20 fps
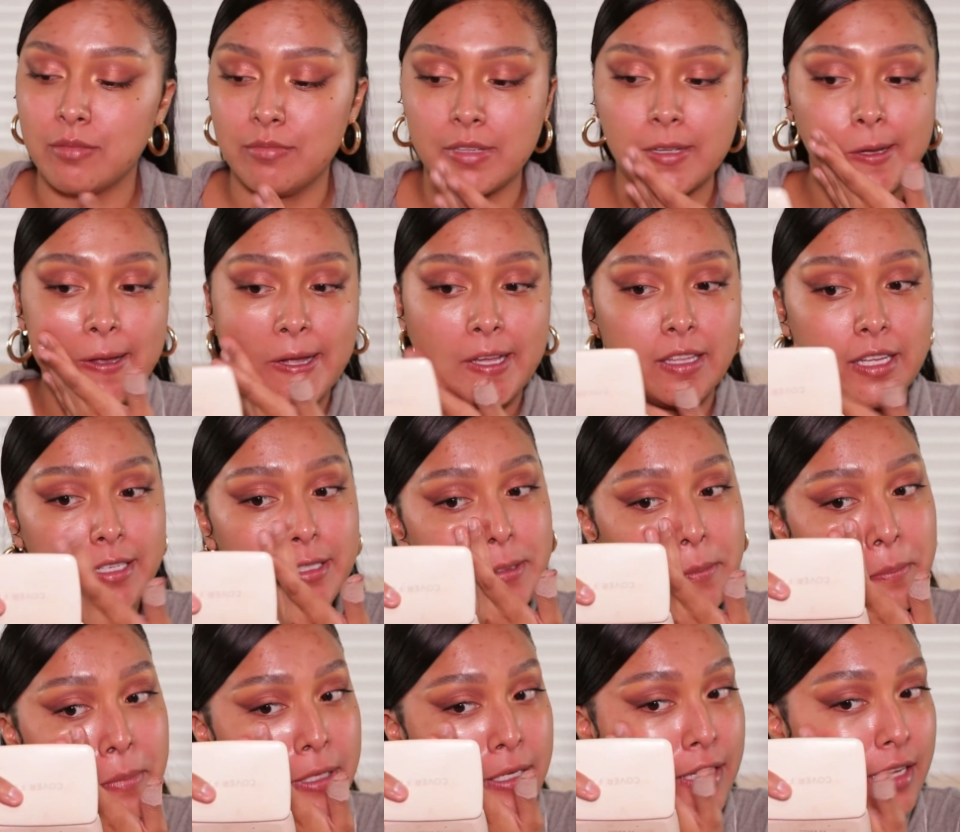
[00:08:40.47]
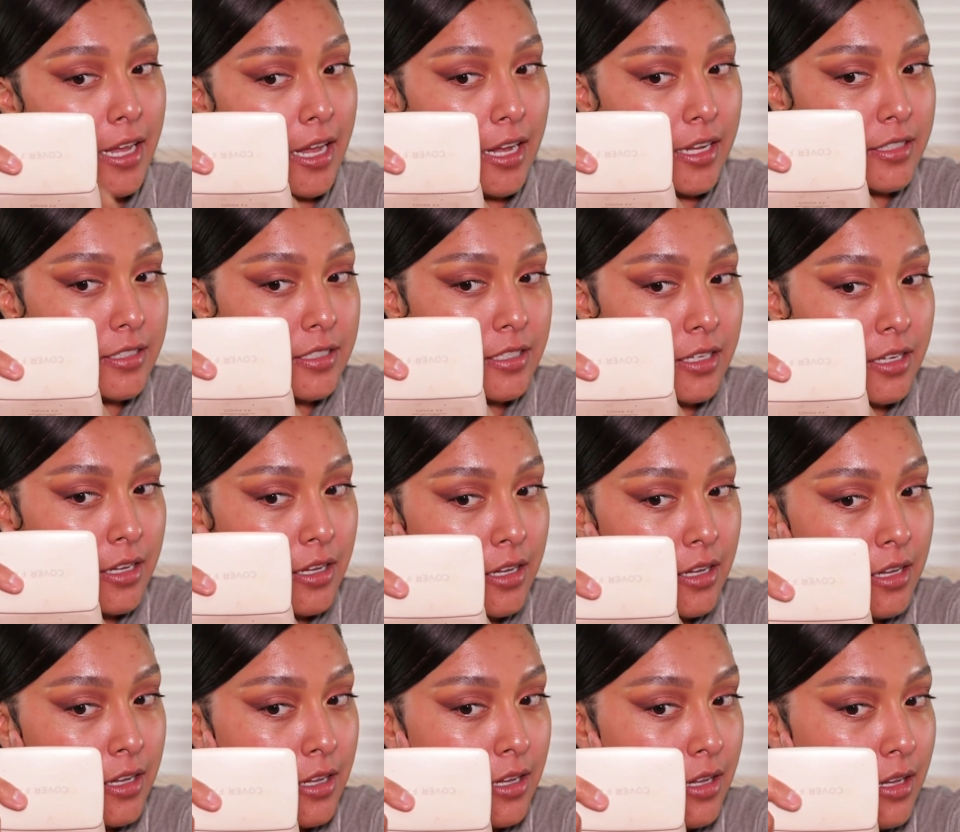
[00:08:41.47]
Like, I like to pick at
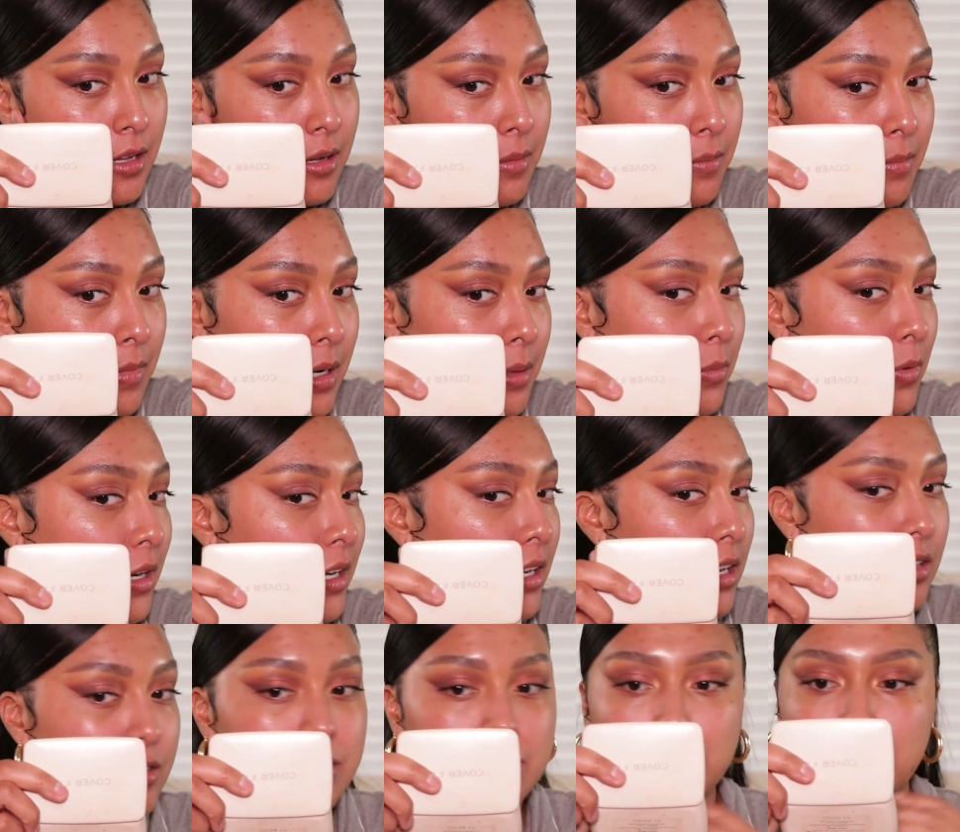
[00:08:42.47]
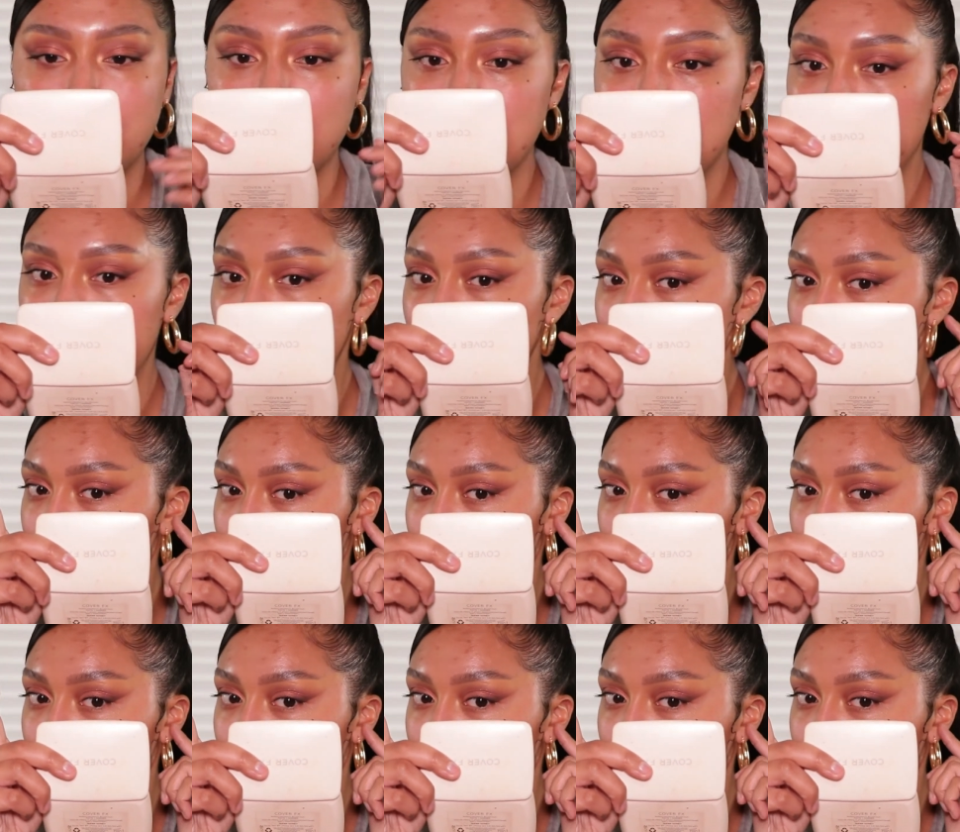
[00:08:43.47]
my breakouts and whatnot.